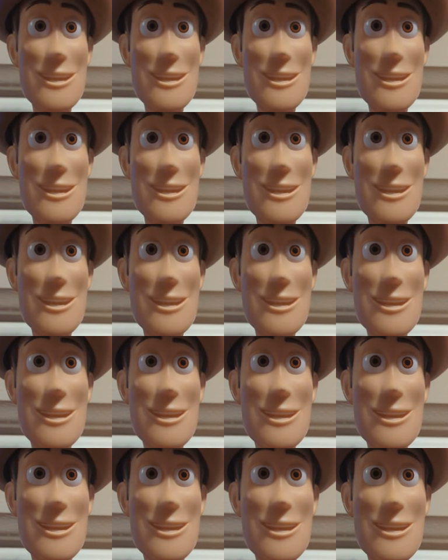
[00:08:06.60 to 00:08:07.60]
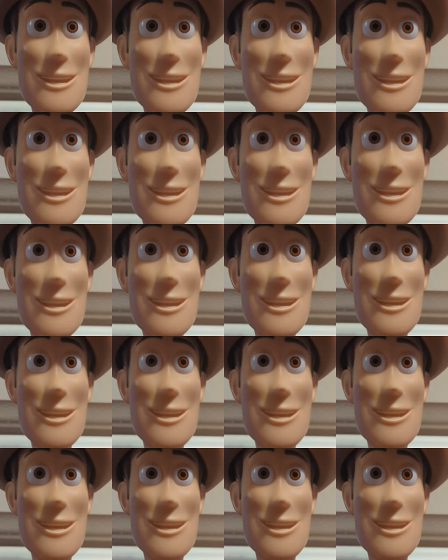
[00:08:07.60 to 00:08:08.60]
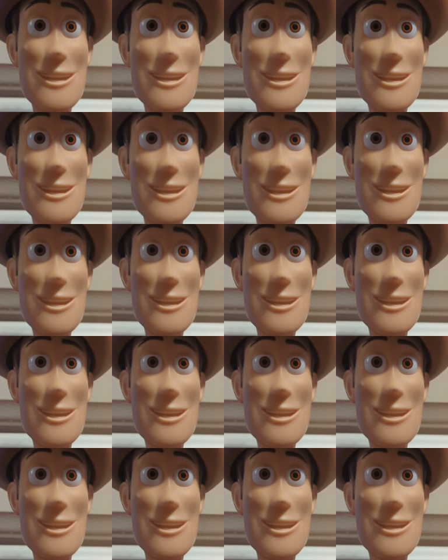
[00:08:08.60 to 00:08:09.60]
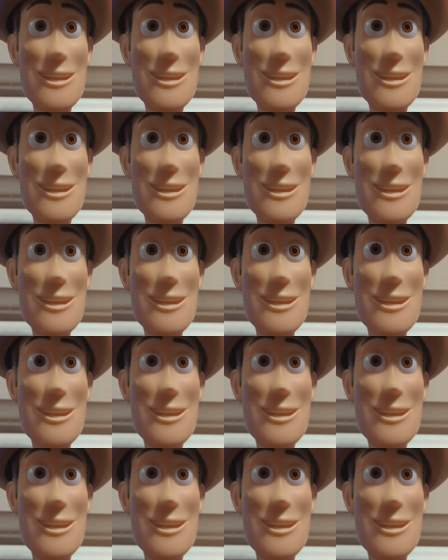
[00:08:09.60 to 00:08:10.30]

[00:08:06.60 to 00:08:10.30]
Nobody speaks.